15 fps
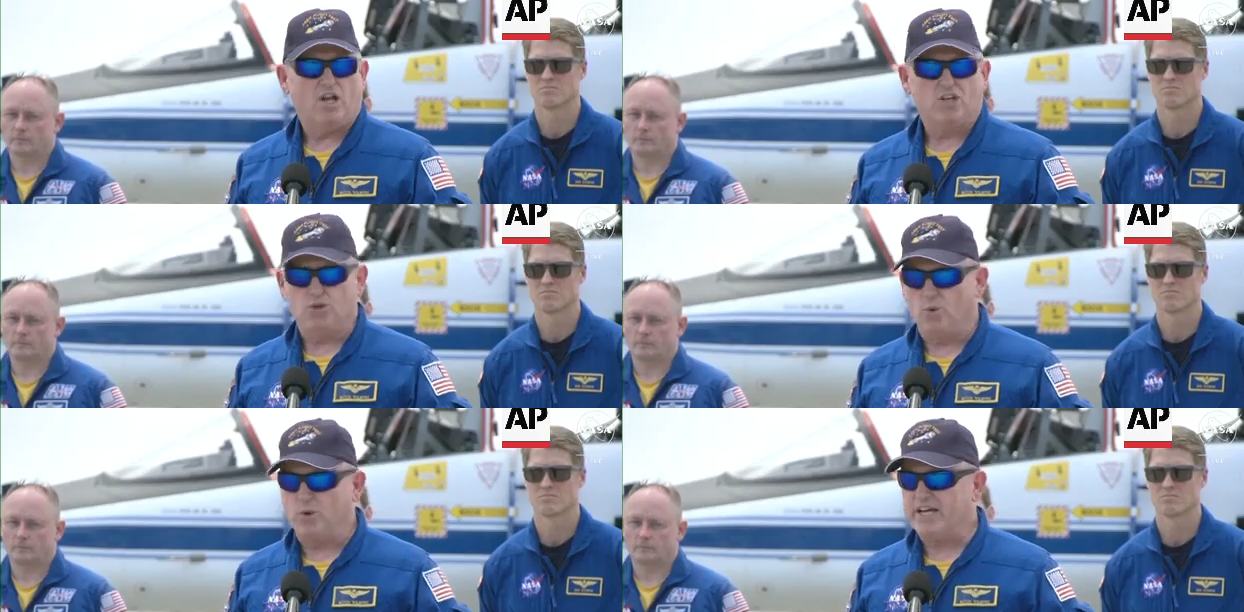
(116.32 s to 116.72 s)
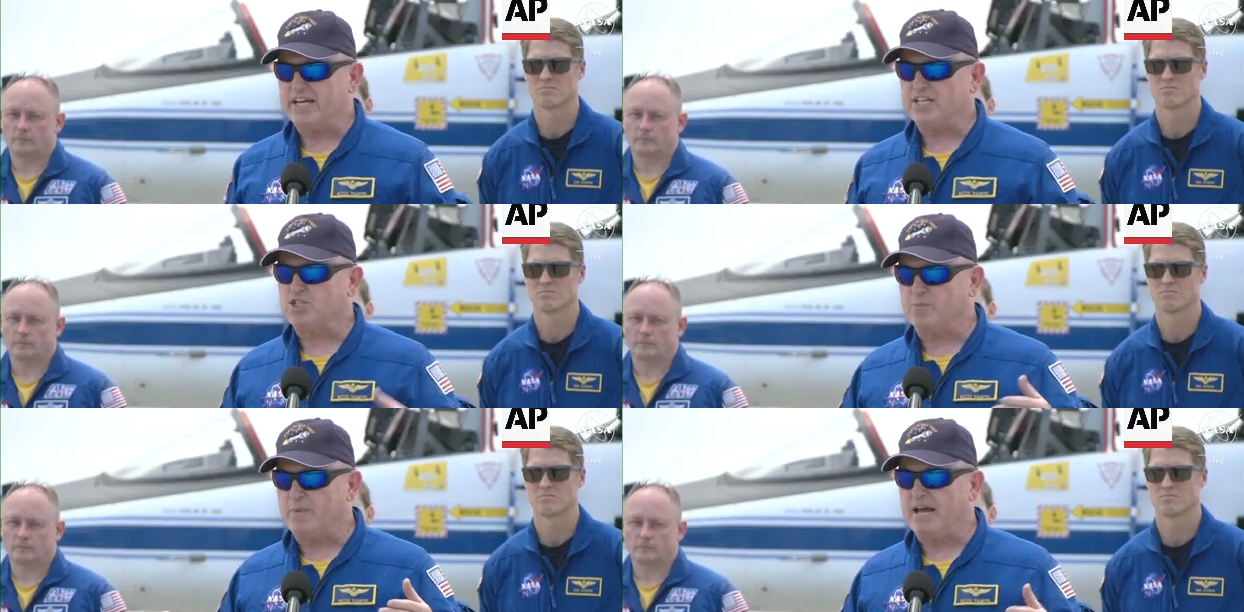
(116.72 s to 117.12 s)
Speaker 1: Do we
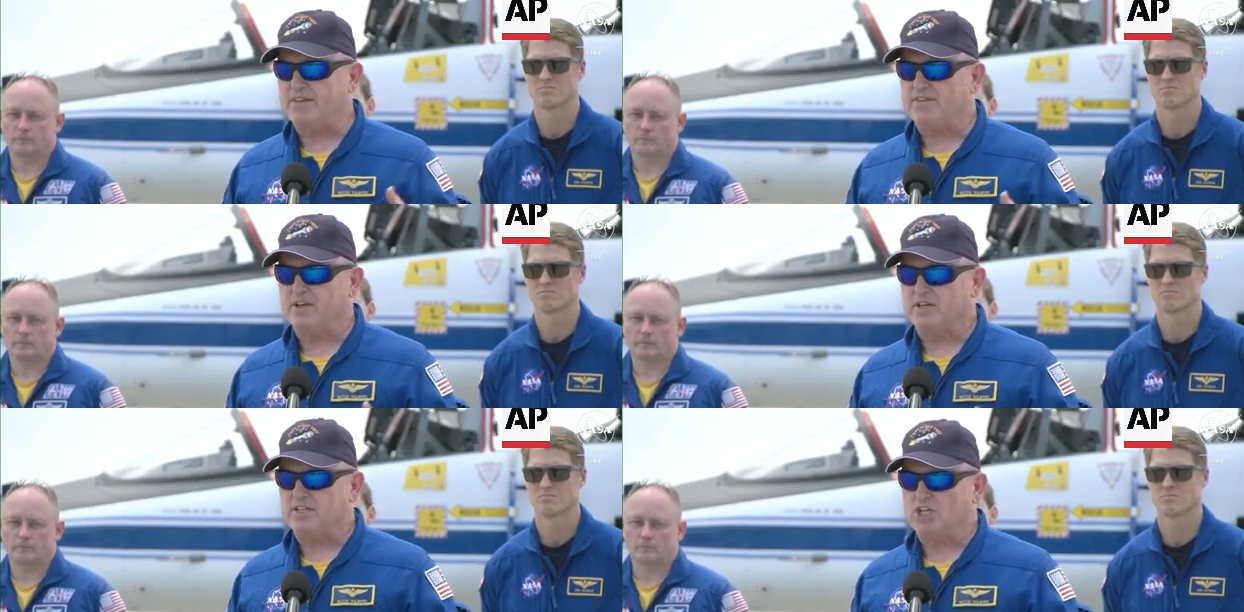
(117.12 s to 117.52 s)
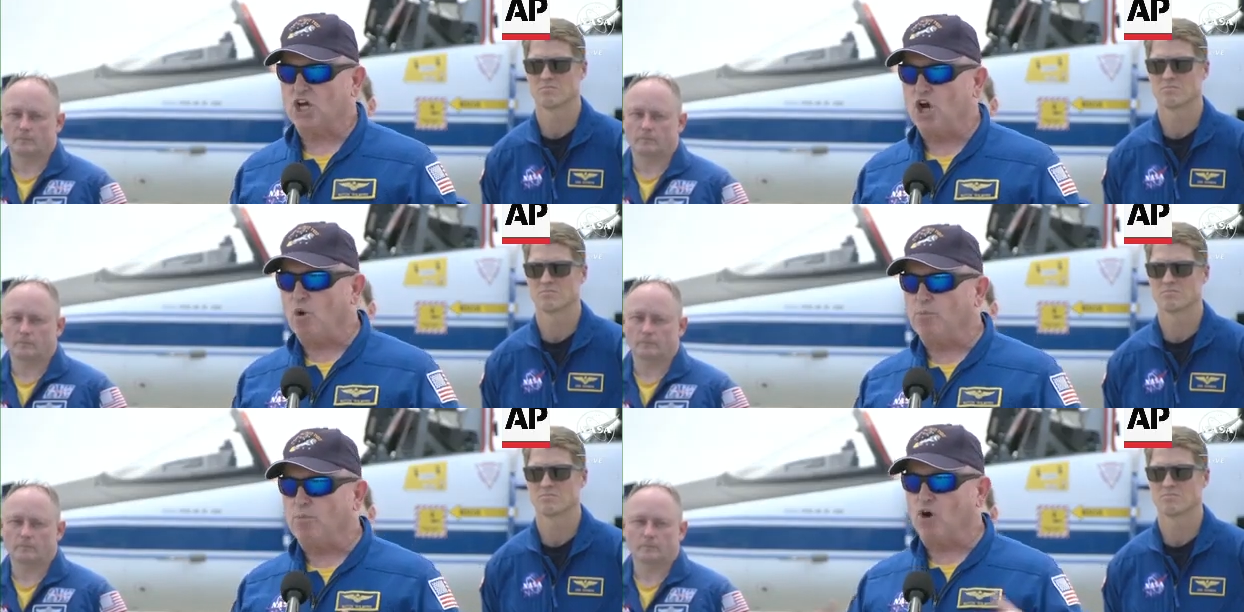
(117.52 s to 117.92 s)
expect it to
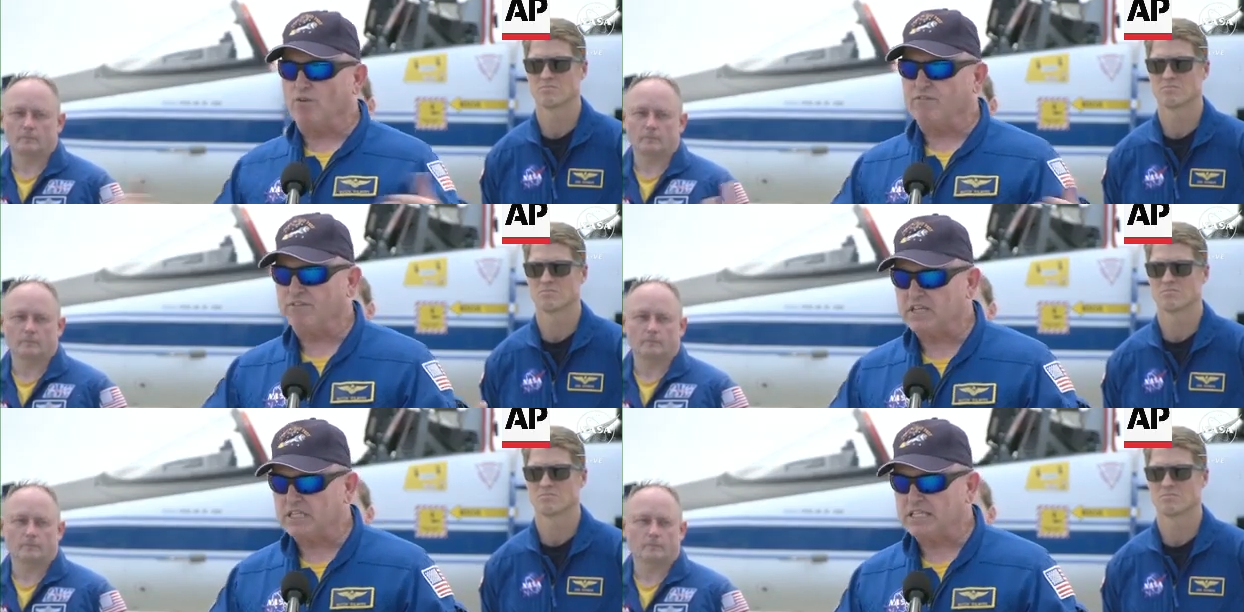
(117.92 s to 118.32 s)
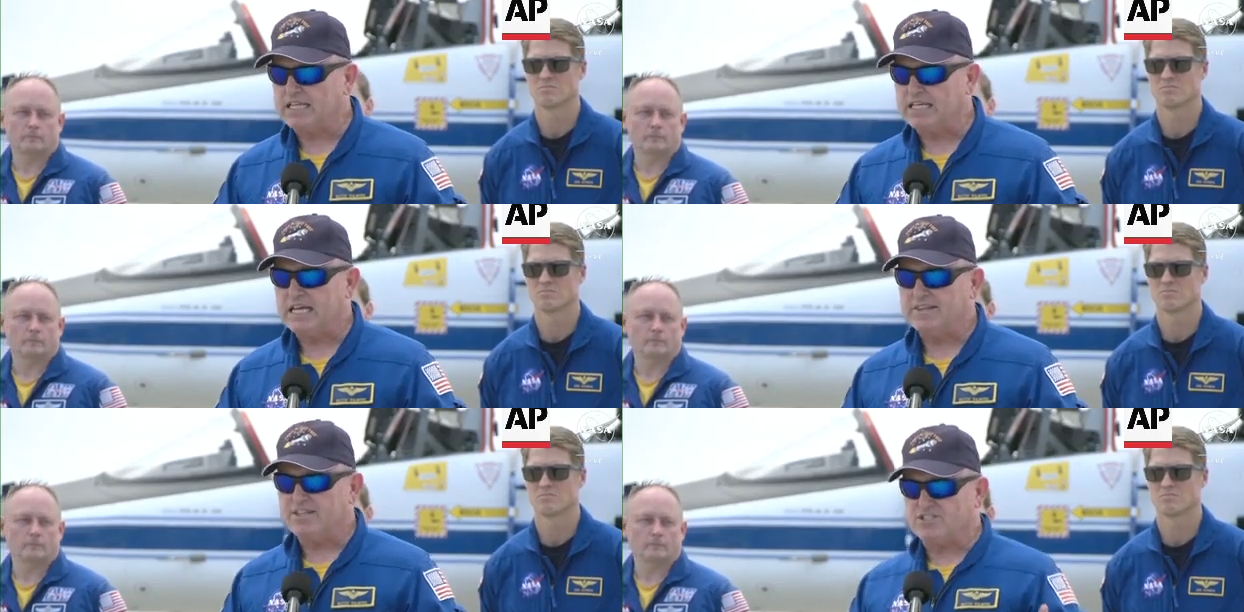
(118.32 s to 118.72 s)
go
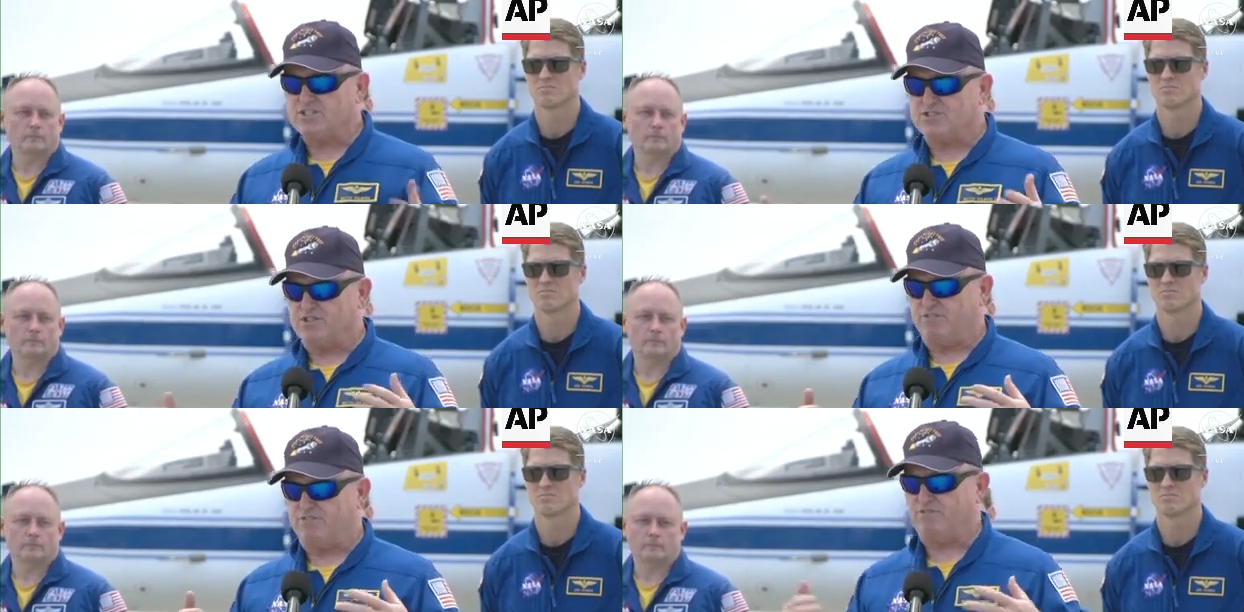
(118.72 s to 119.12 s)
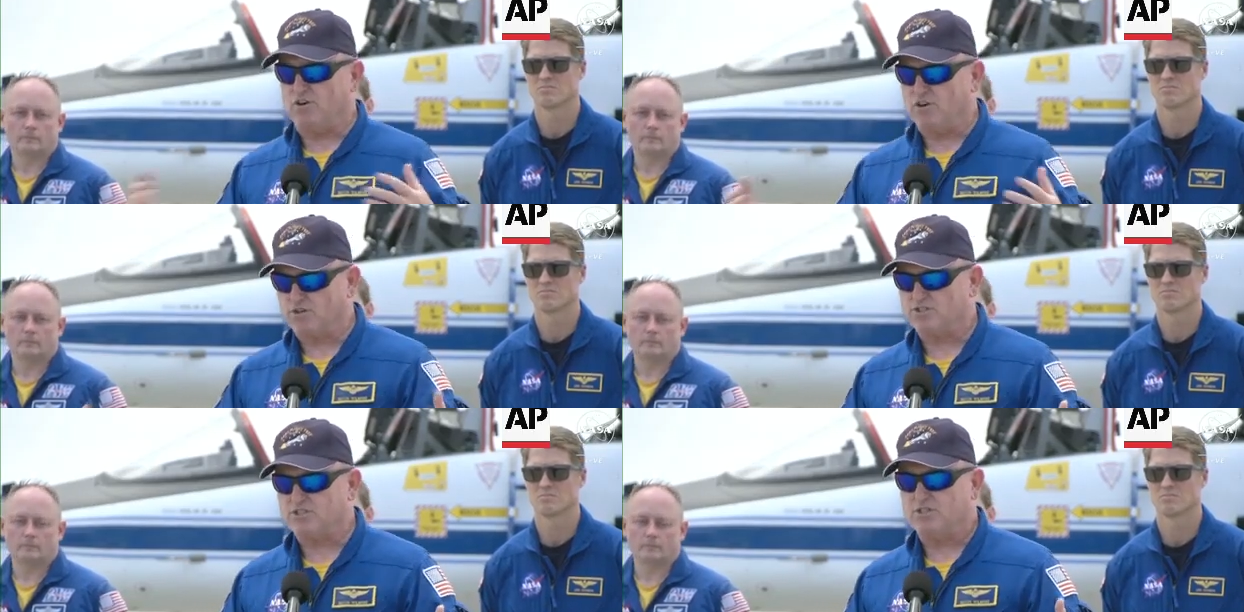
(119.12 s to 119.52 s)
perfectly? This is the
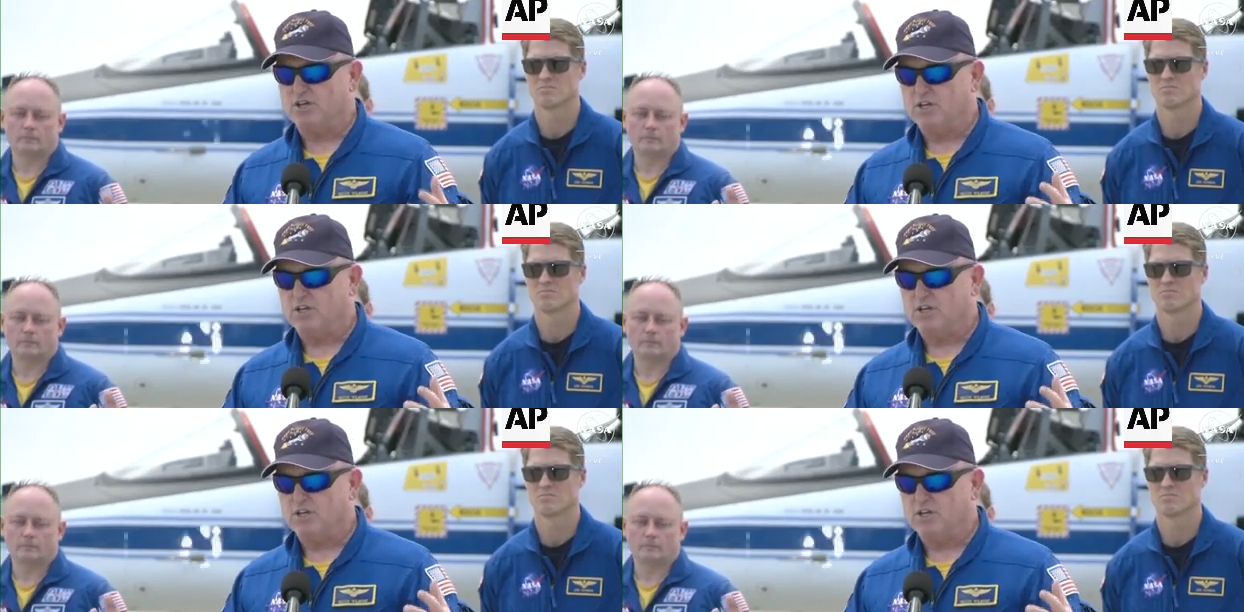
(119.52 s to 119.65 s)
first